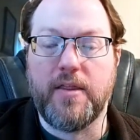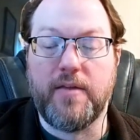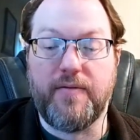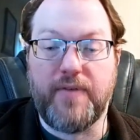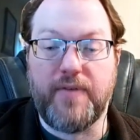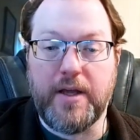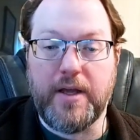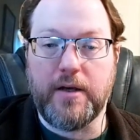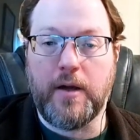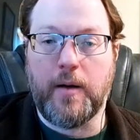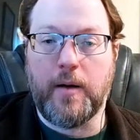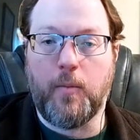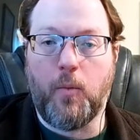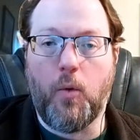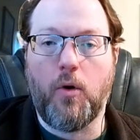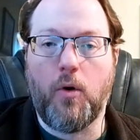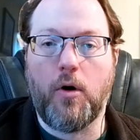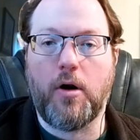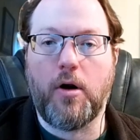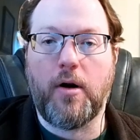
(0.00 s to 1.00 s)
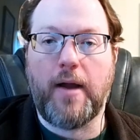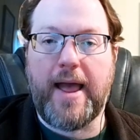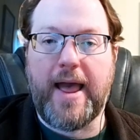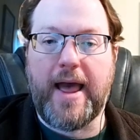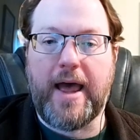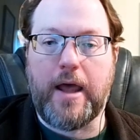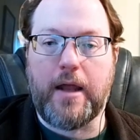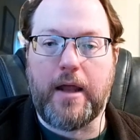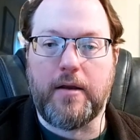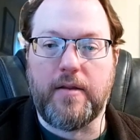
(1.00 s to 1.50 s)
the Vietnam War
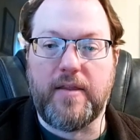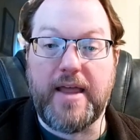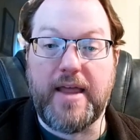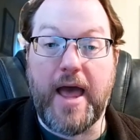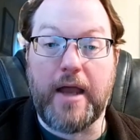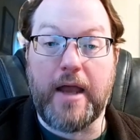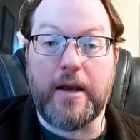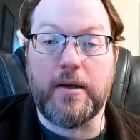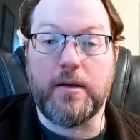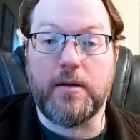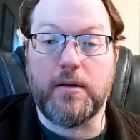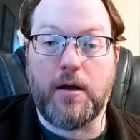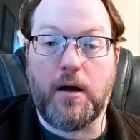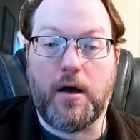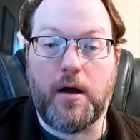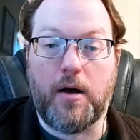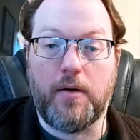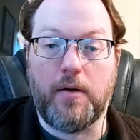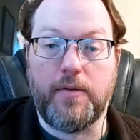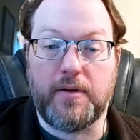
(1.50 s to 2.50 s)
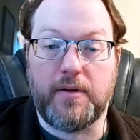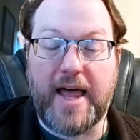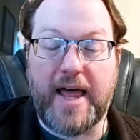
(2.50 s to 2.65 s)
and the